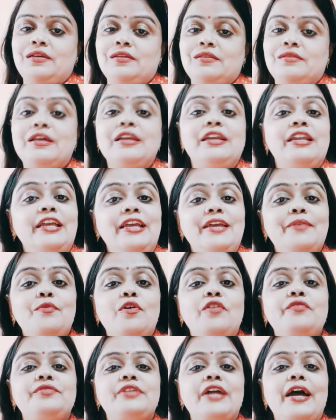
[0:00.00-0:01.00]
The name
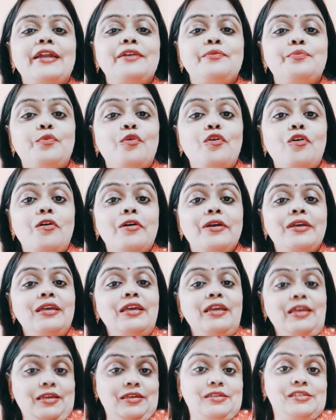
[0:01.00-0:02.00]
of that boy
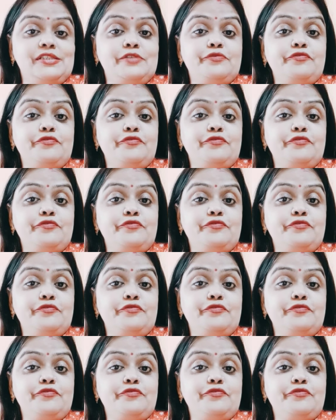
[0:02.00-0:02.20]
is